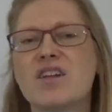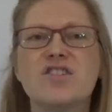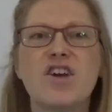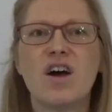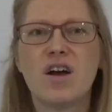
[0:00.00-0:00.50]

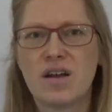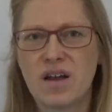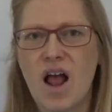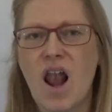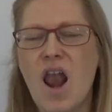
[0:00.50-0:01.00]
d,
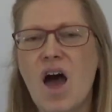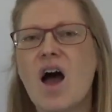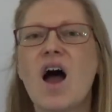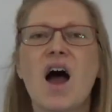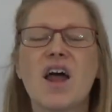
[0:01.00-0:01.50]

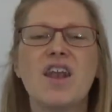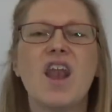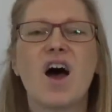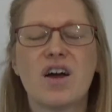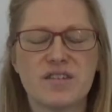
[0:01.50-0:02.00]
l and
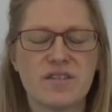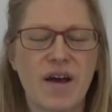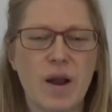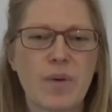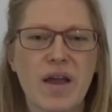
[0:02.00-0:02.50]
n
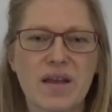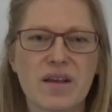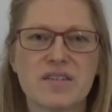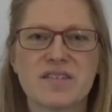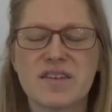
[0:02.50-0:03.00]
developing,
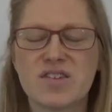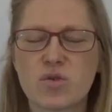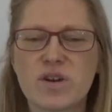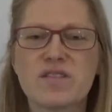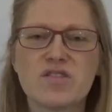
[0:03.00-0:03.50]
as these
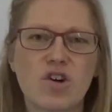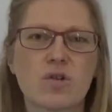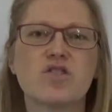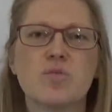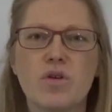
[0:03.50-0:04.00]
all need the
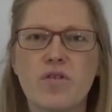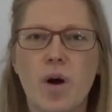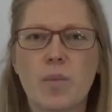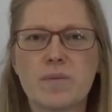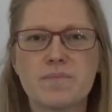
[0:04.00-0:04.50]
tongue to move
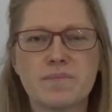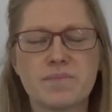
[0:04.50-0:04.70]
up.